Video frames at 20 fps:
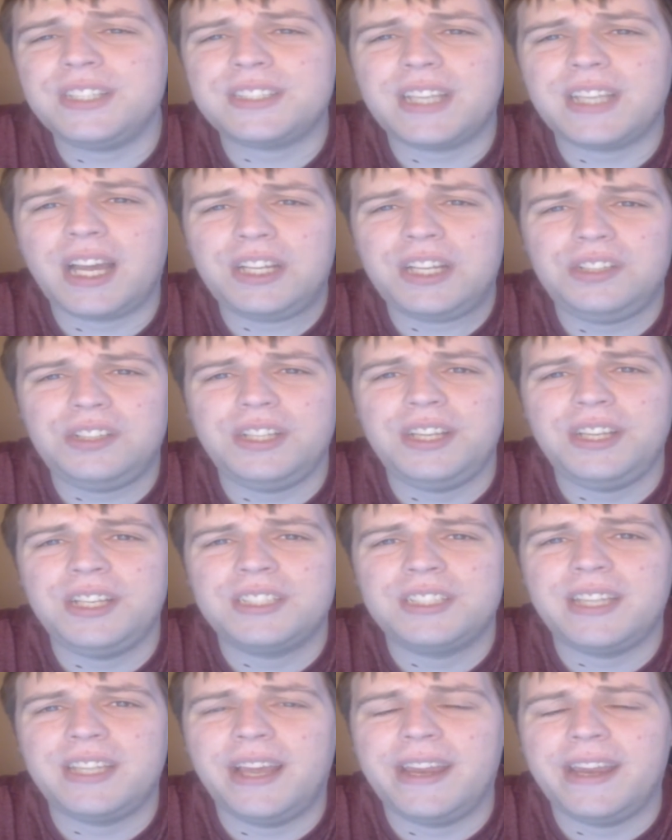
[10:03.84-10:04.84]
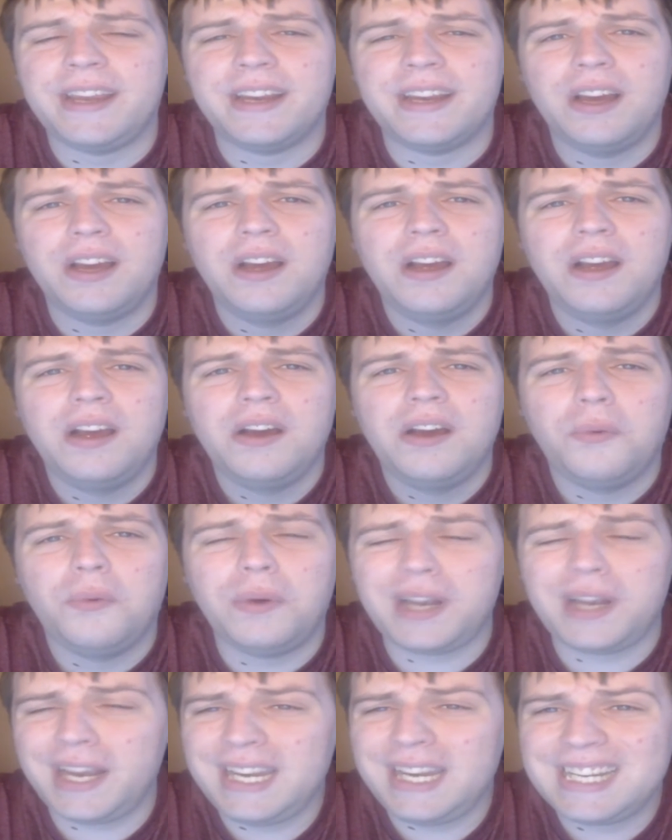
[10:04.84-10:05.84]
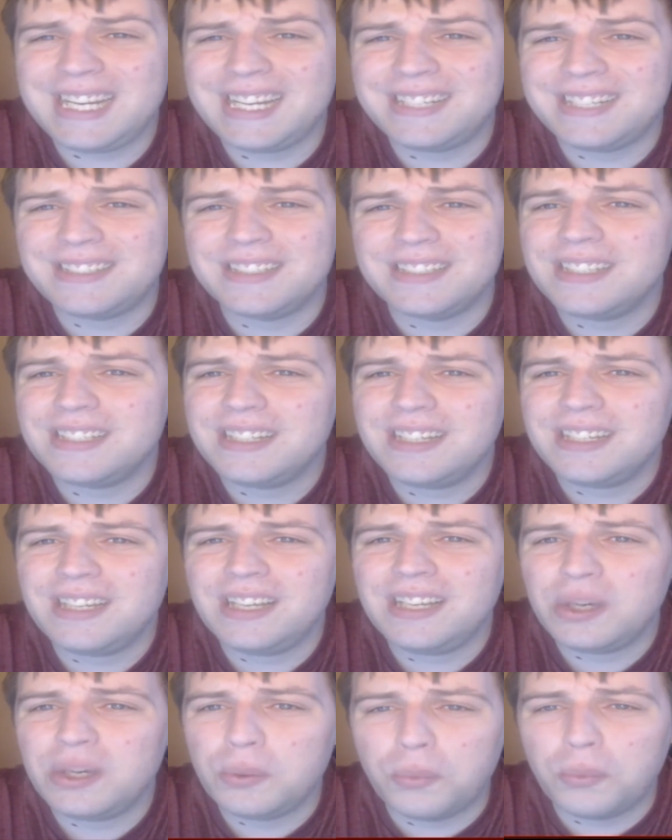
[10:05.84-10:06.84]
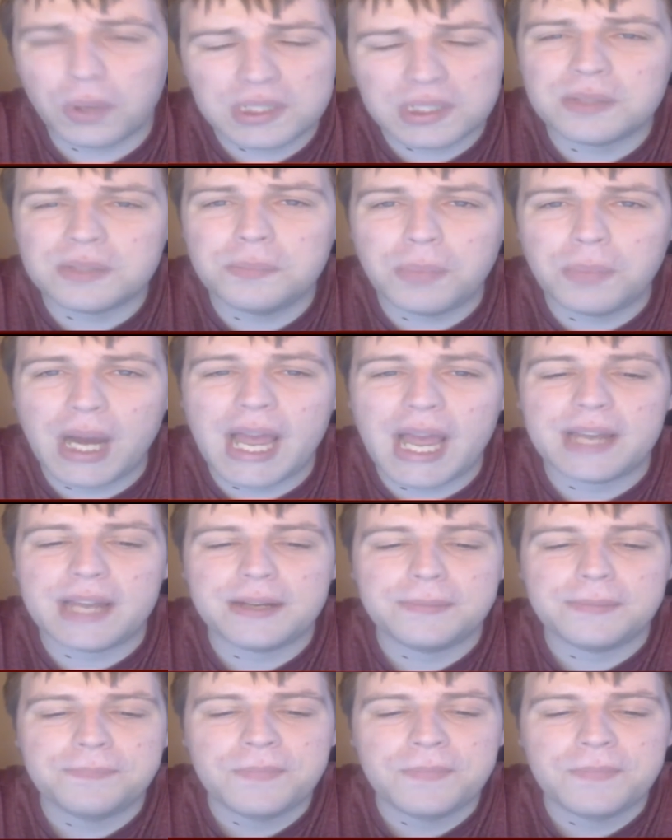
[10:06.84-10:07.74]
is actually saying what I did wasn't bad.